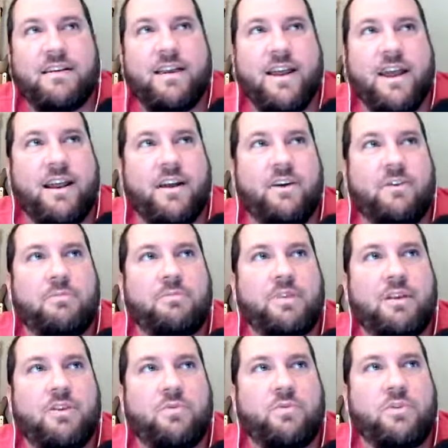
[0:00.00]
and I hope
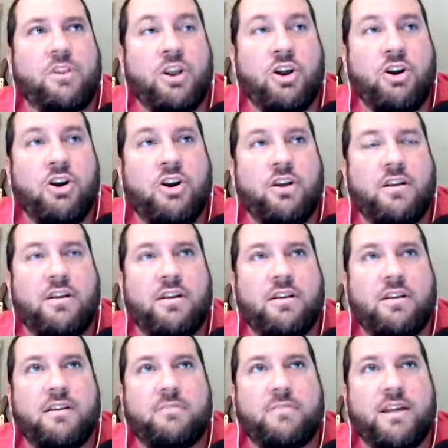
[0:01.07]
that you will learn,
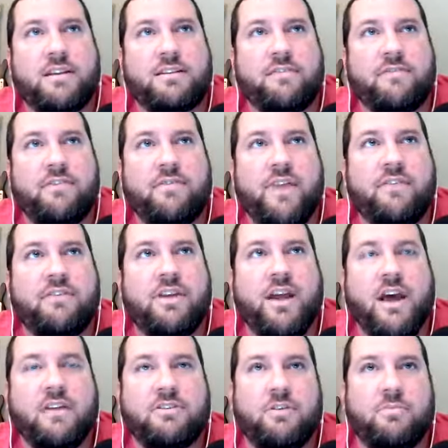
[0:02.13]
because if you've ever
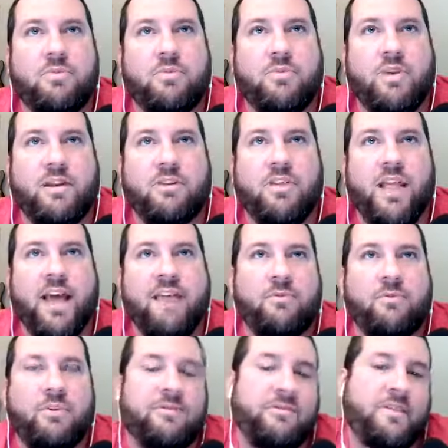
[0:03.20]
gotten to a point in your life
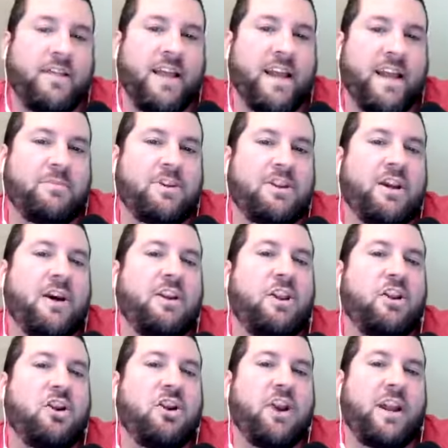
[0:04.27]
where you feel like I'm
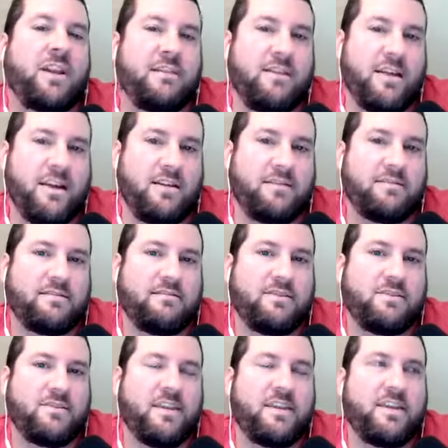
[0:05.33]
done learning things,
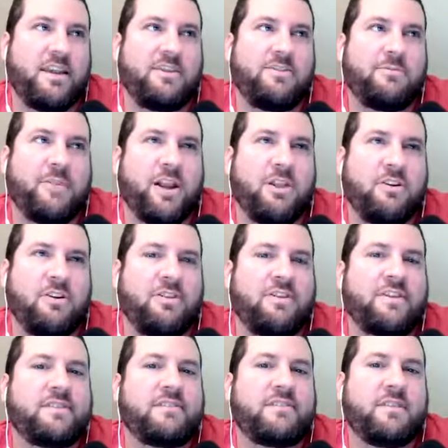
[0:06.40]
there's nothing else for me to learn on
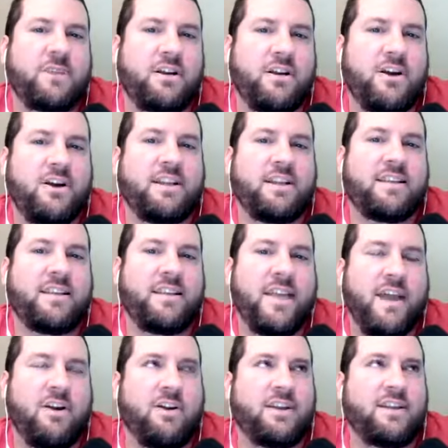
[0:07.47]
this subject. I already did
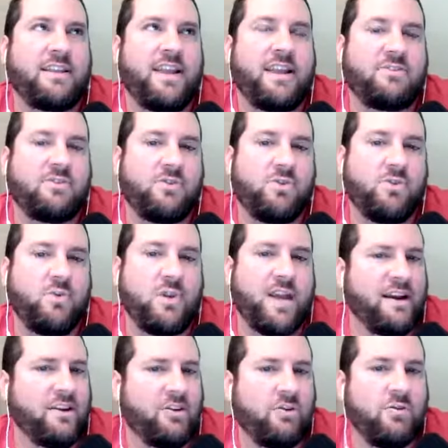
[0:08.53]
that. I already did that in school. I
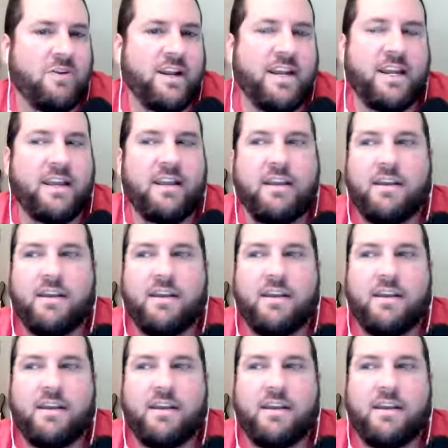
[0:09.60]
got a degree.